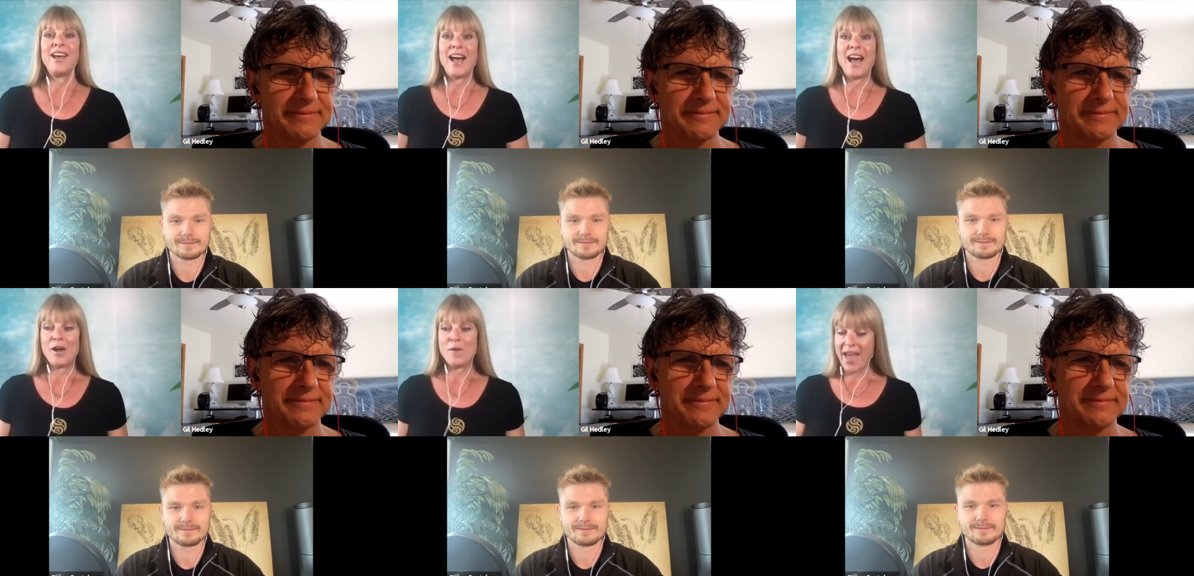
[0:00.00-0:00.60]

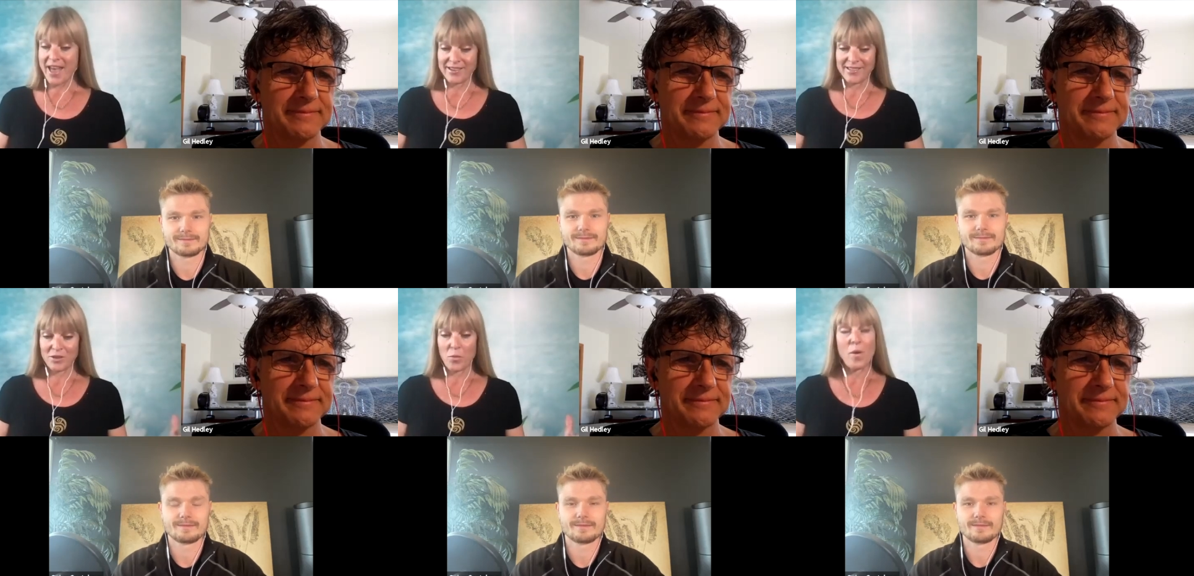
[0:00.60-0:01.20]
Speaker 1: Um, and
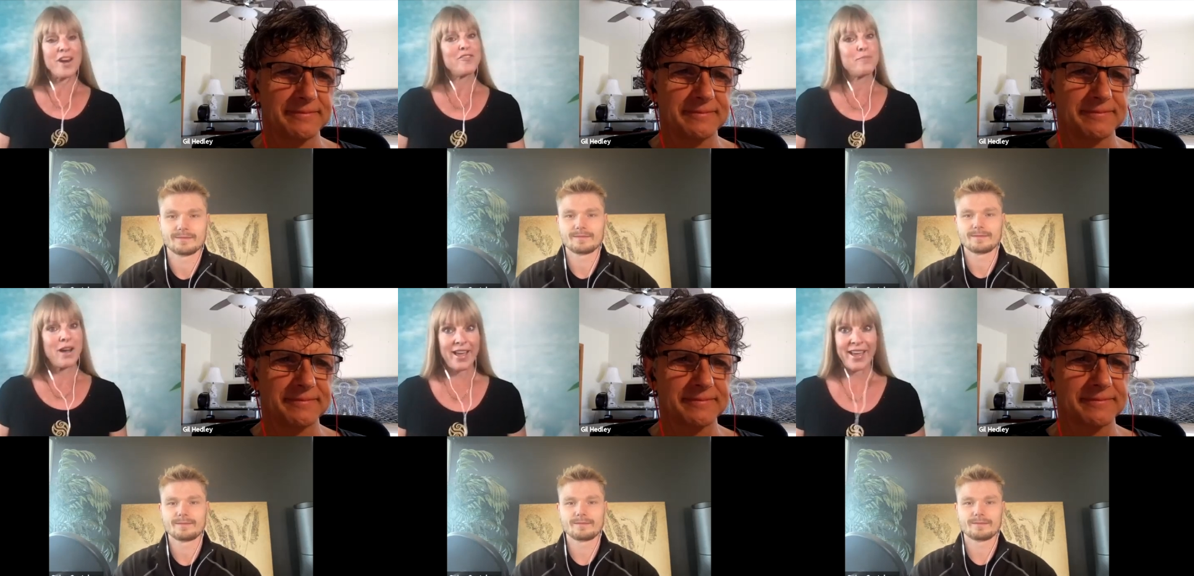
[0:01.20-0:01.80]
one of
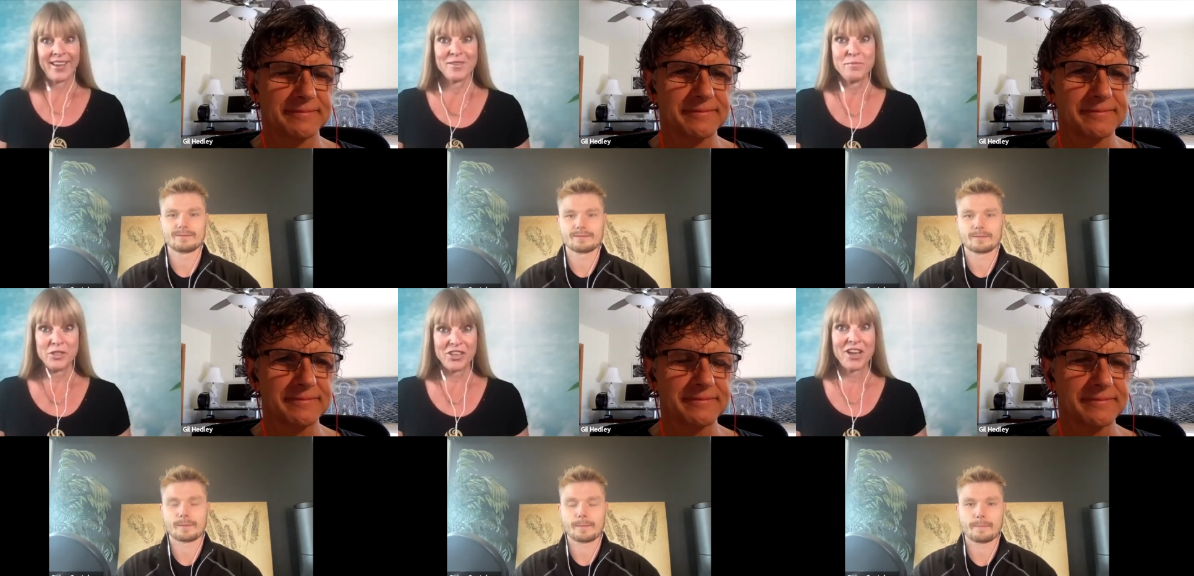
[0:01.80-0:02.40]
my
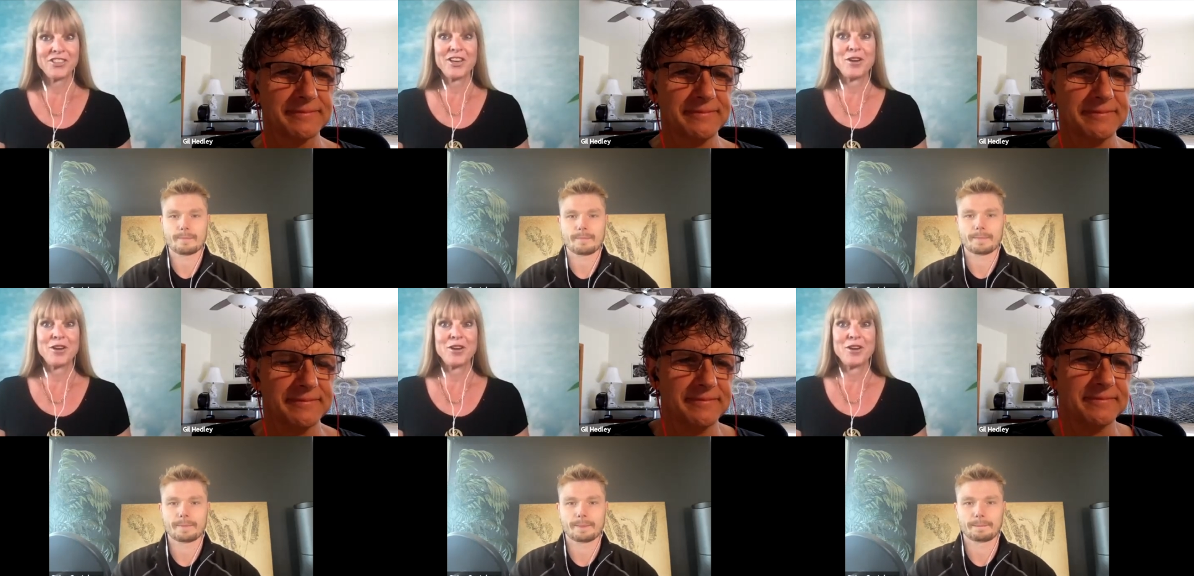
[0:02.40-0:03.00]
massage
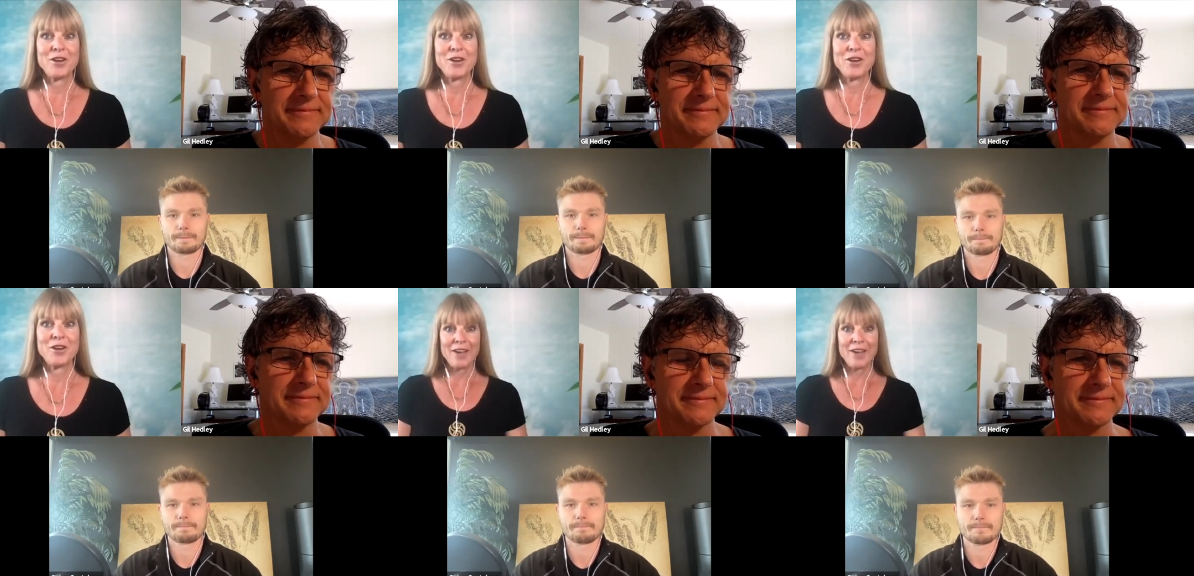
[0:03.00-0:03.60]
therapists said,
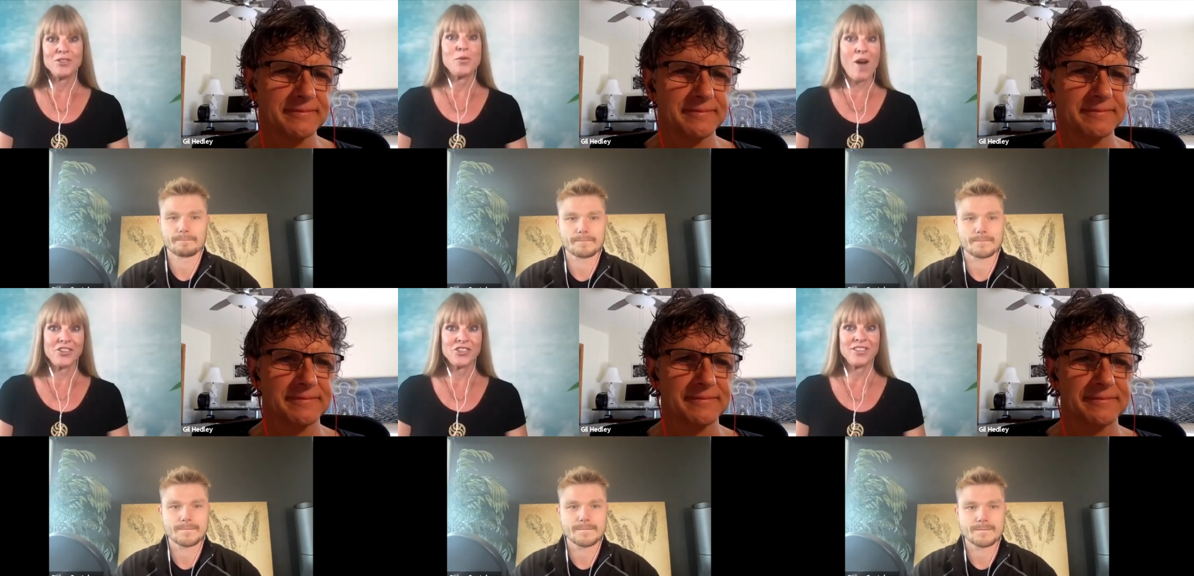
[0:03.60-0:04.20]
"You have to
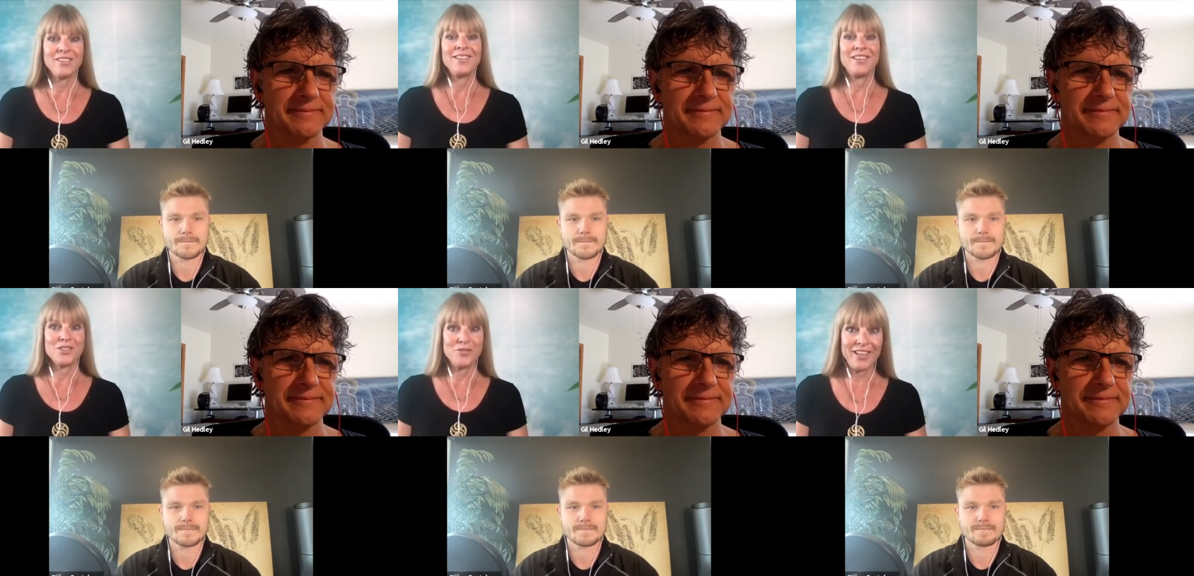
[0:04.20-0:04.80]
watch
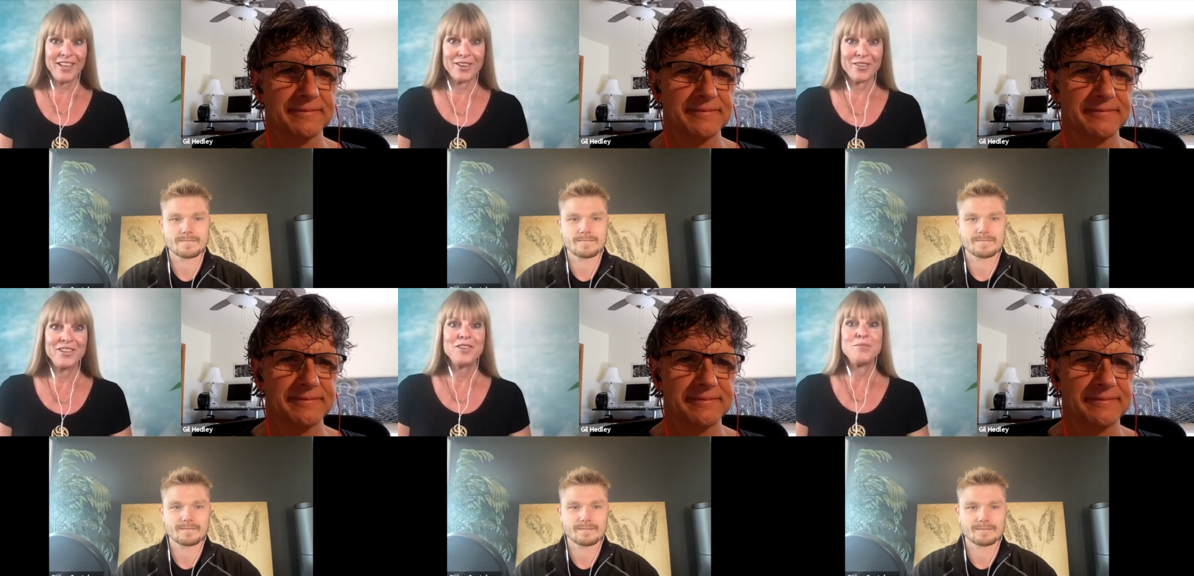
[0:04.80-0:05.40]
this
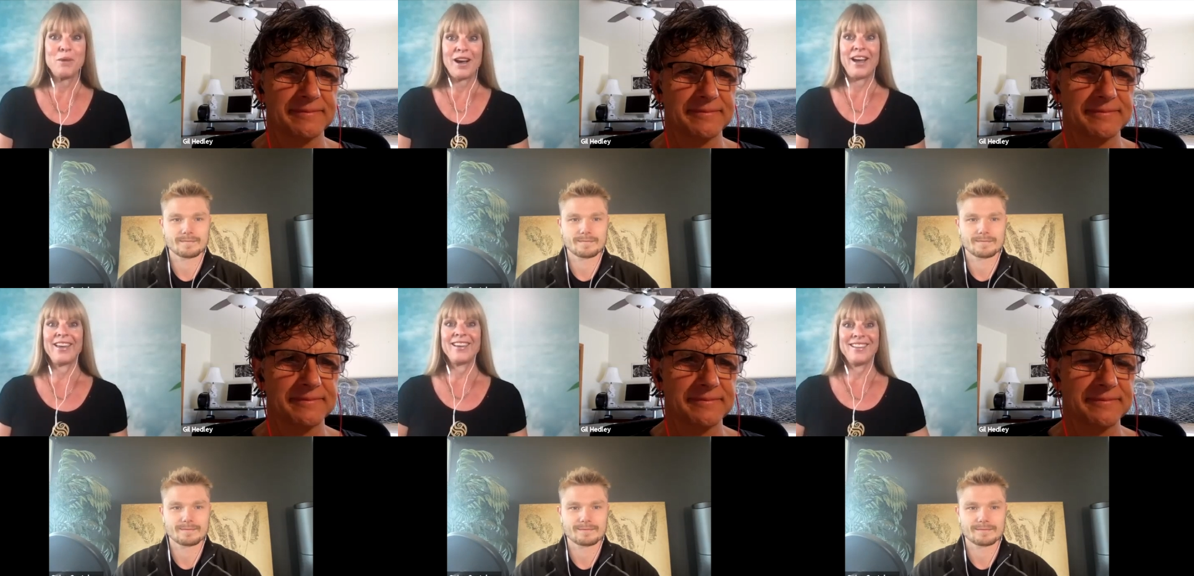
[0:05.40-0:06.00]
video
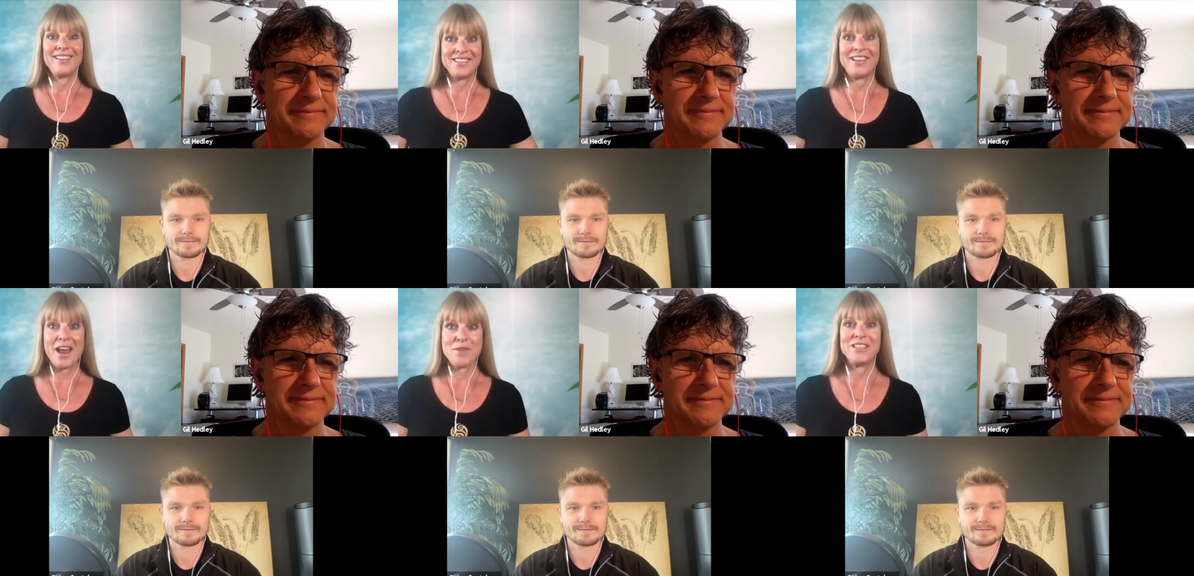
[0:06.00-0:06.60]
by this
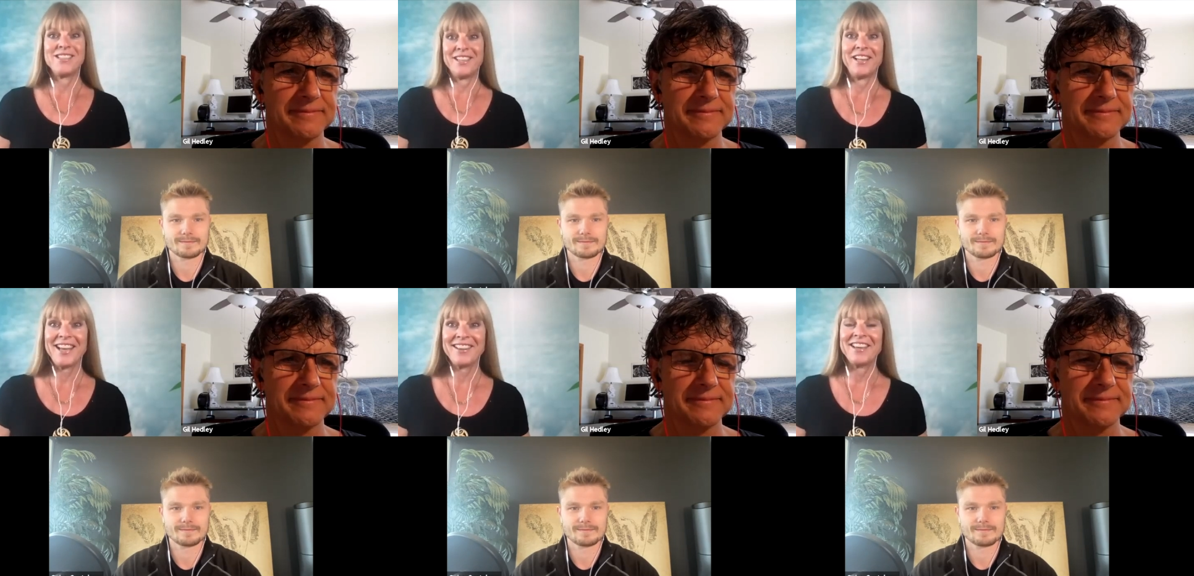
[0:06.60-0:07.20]
anatomist Gil
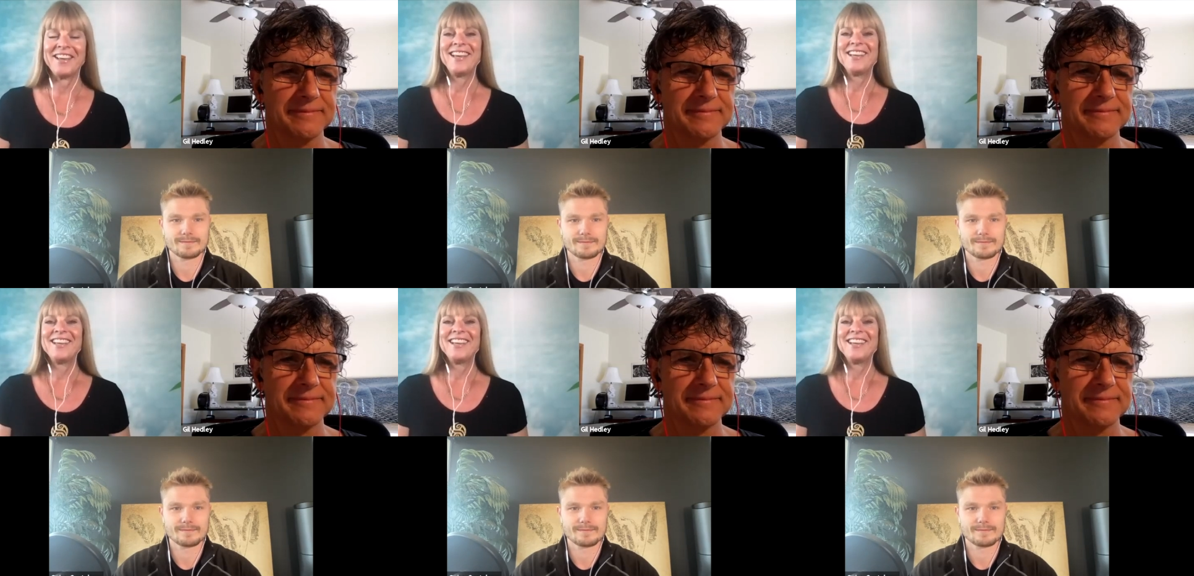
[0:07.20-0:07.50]
Hedley."